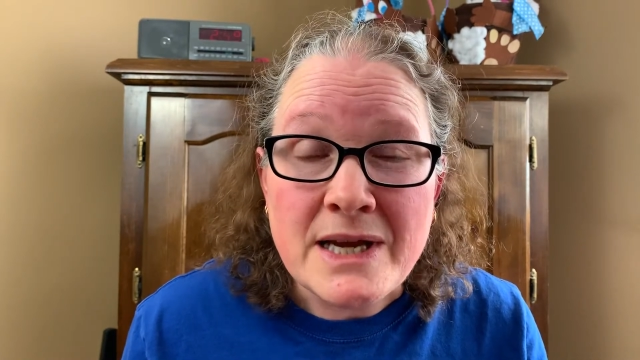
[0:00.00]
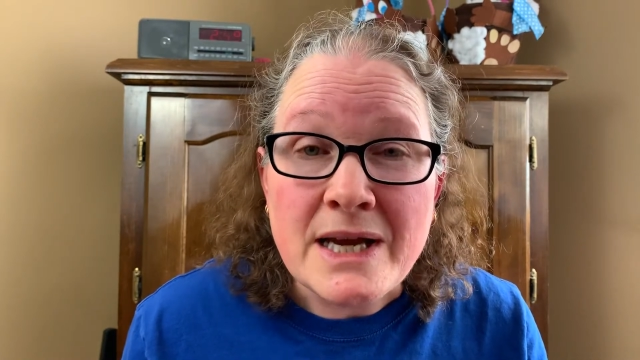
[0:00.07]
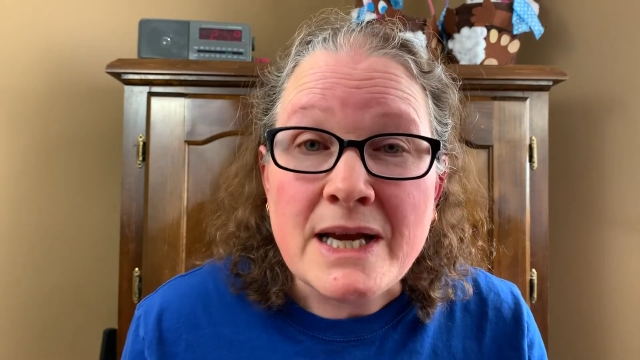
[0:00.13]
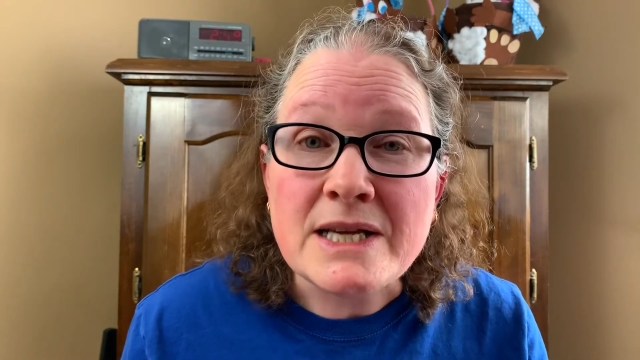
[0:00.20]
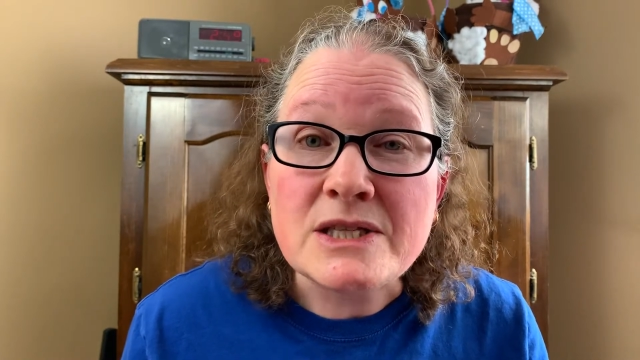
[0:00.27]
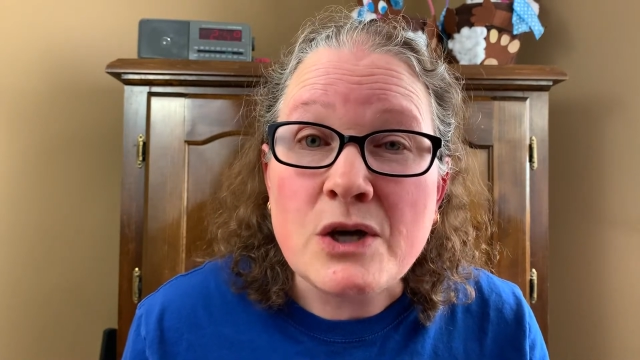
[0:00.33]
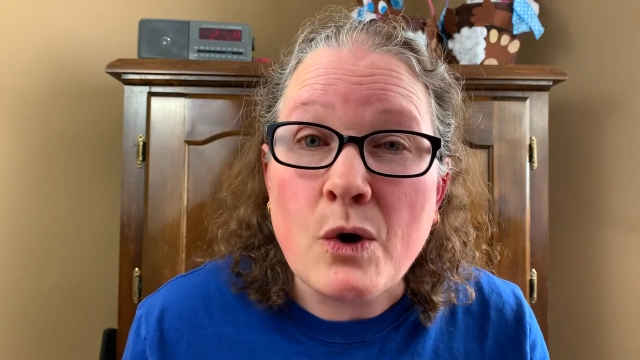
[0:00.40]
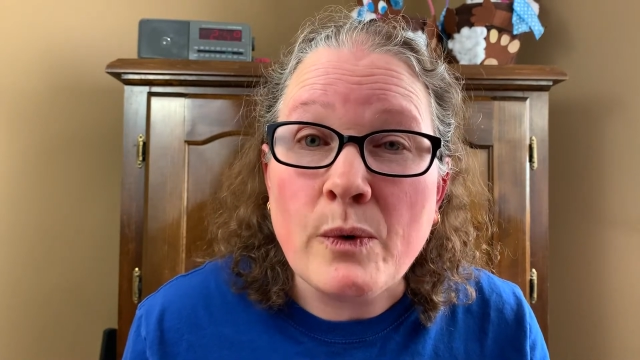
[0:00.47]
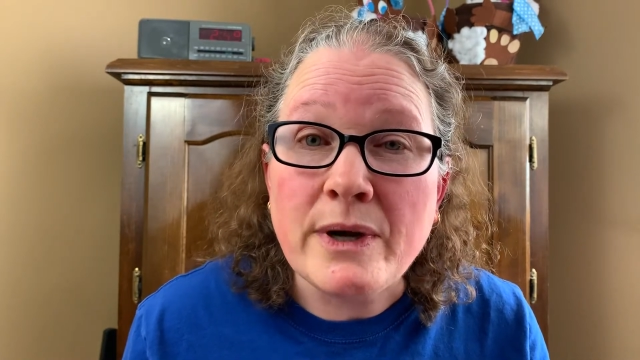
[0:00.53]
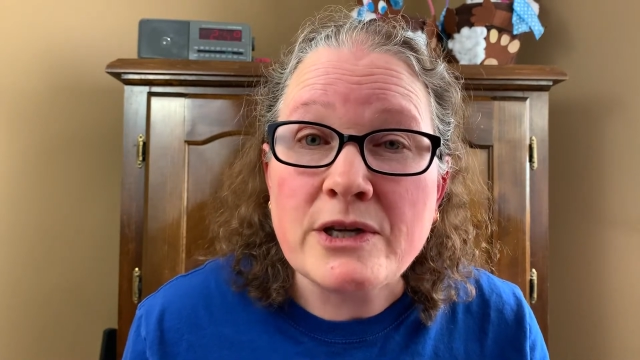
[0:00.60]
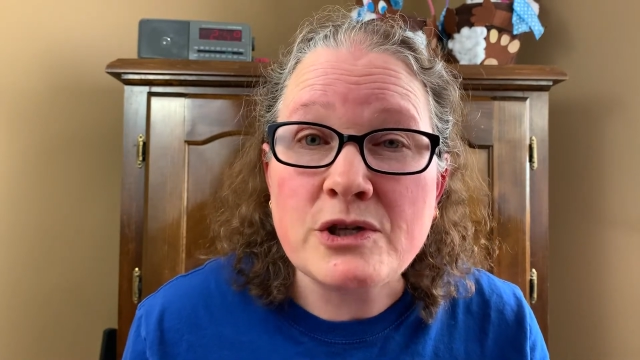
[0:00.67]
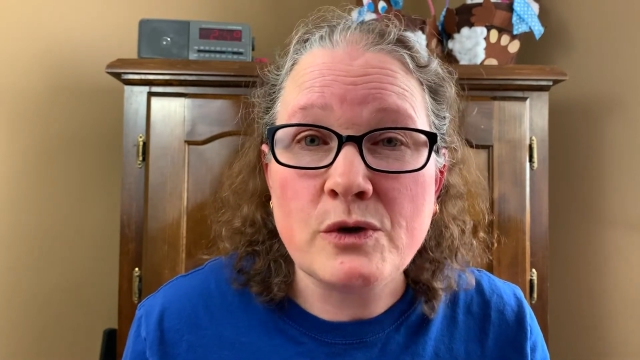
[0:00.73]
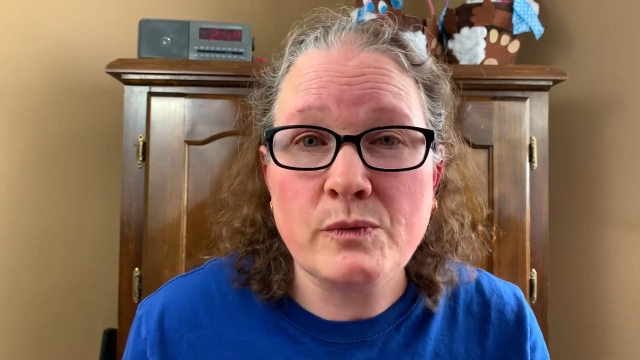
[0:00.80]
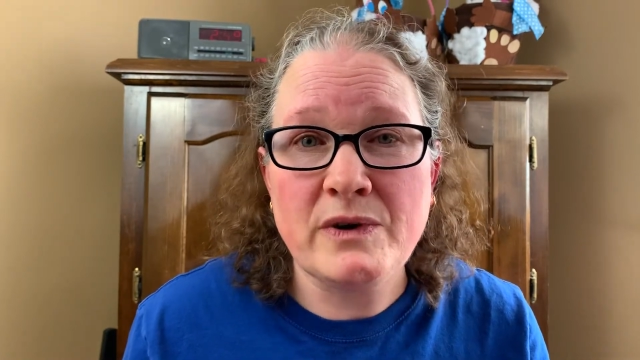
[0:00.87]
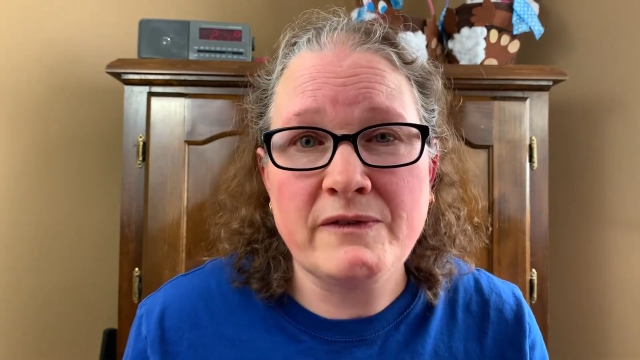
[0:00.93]
is going
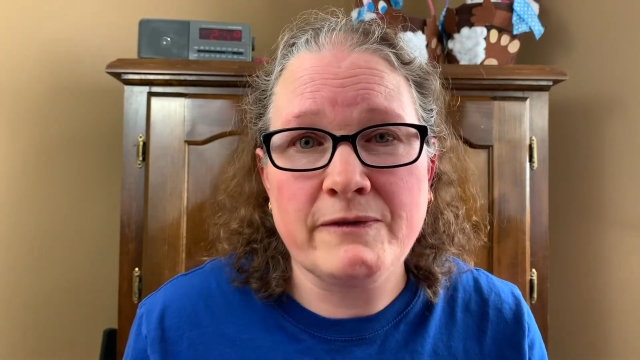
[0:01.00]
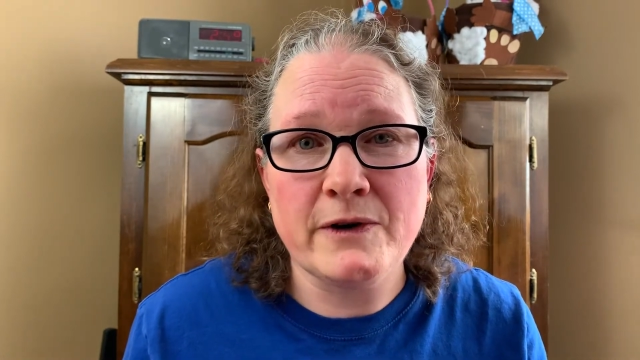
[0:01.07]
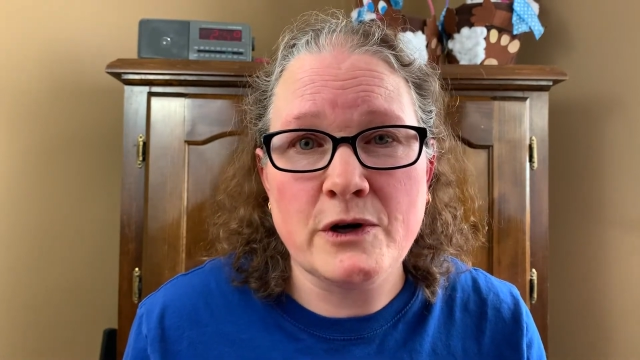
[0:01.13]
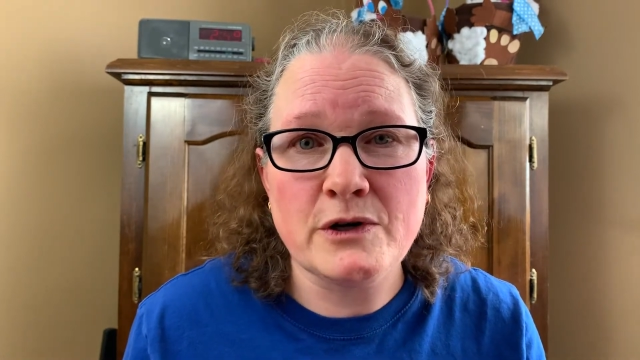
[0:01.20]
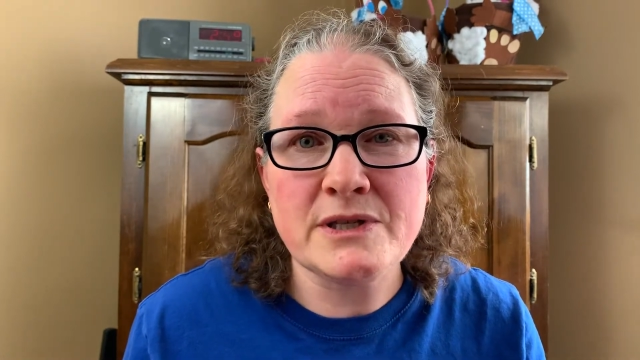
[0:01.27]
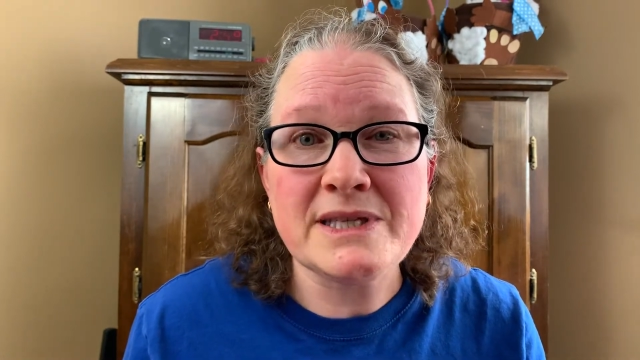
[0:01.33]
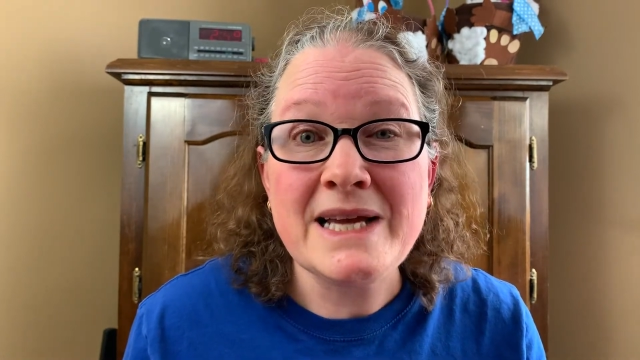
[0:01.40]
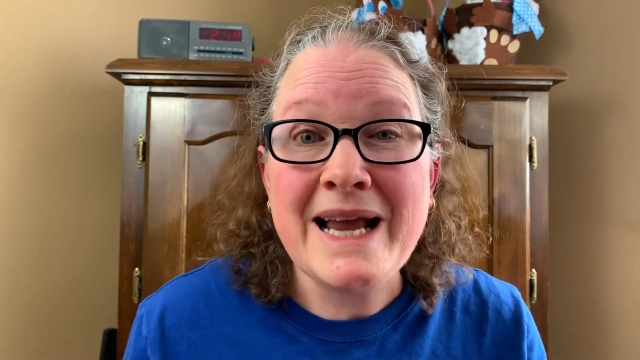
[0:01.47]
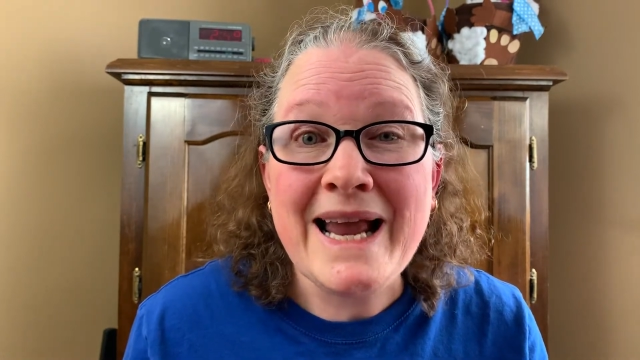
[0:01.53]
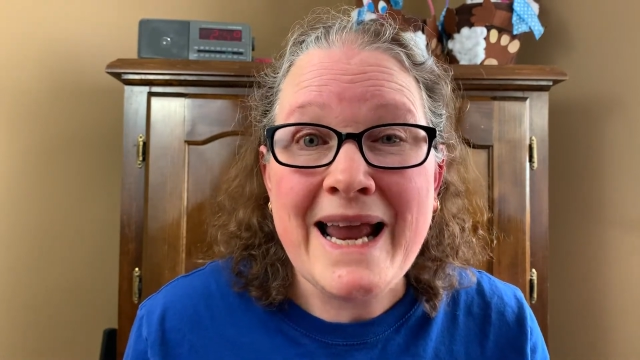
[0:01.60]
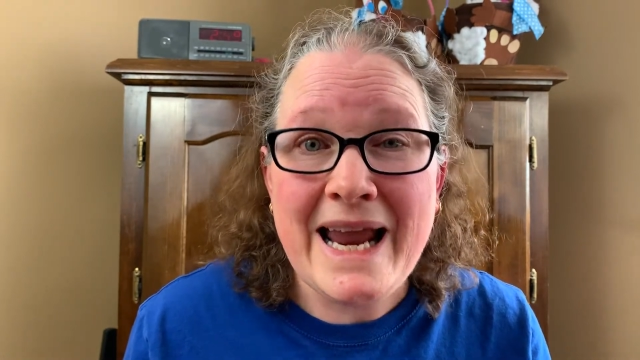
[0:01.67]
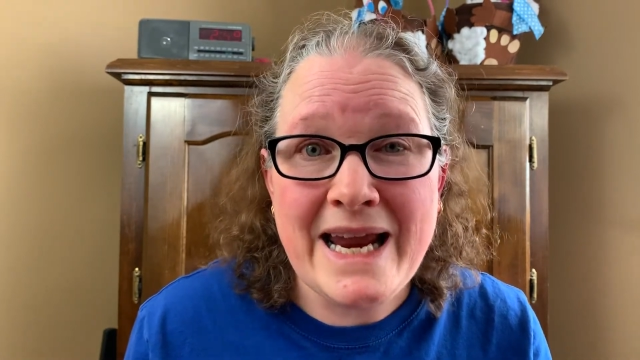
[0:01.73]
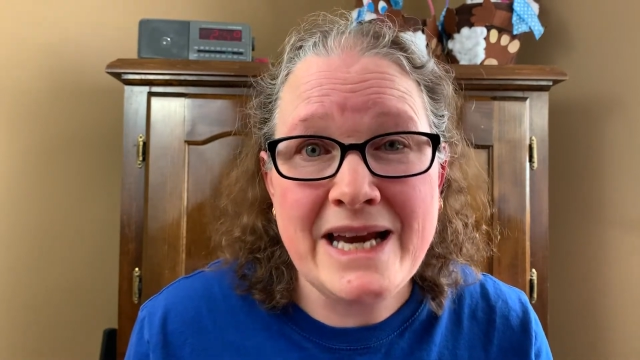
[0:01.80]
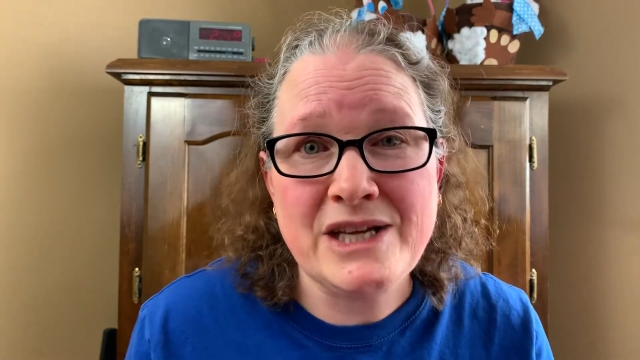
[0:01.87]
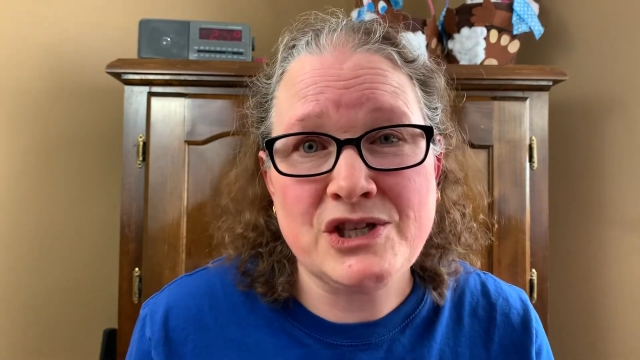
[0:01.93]
to reverse
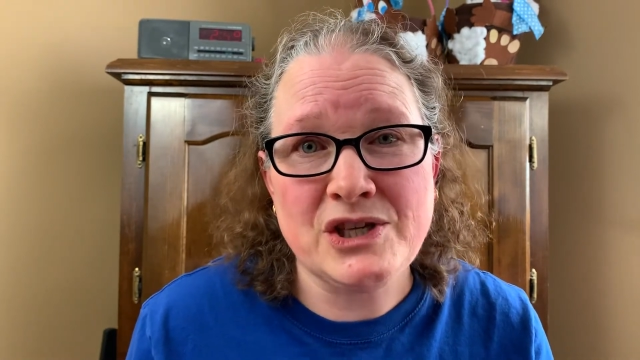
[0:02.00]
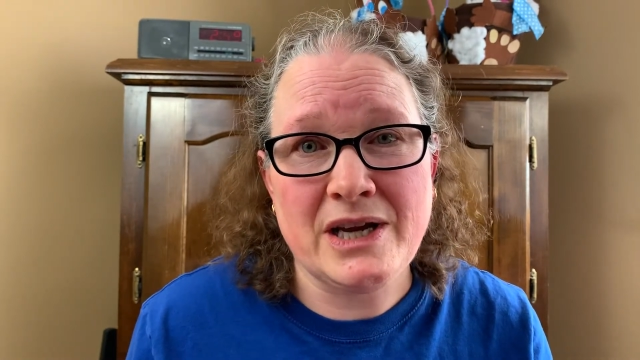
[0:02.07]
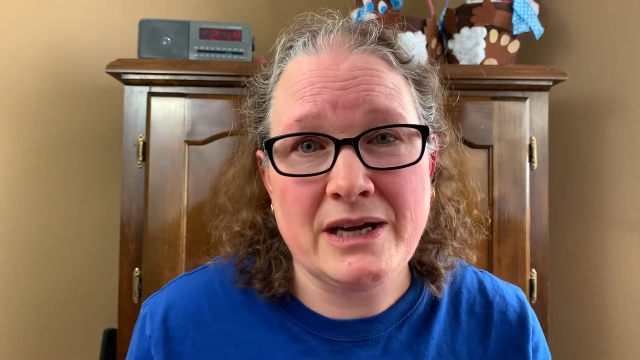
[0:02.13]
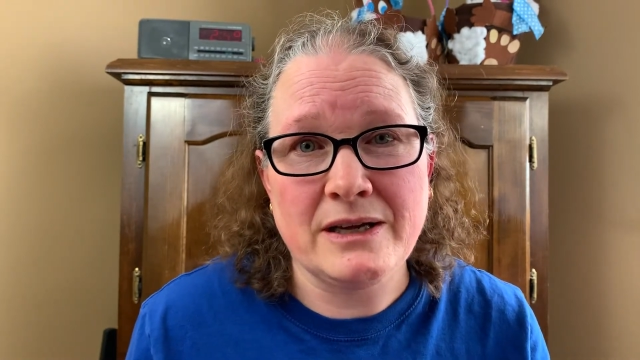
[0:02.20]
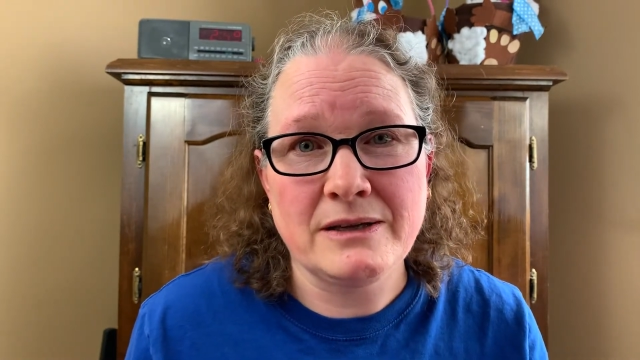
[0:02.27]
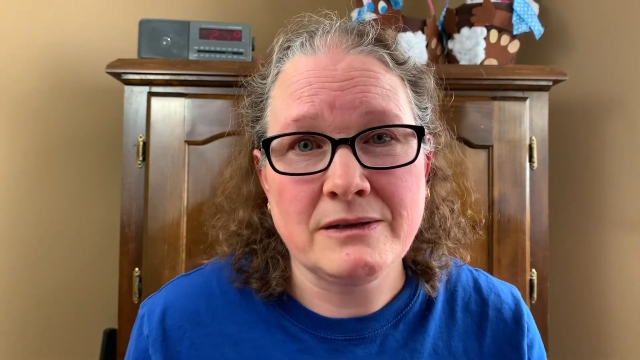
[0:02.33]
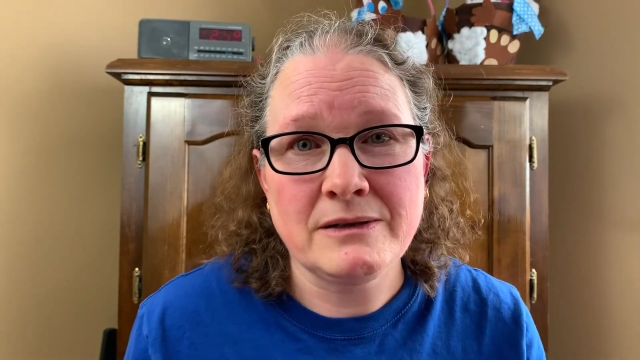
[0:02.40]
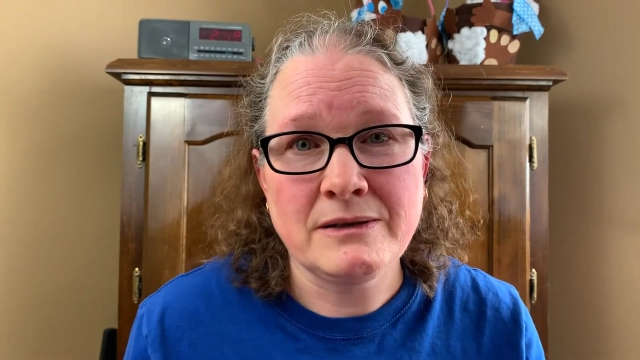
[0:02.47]
aging.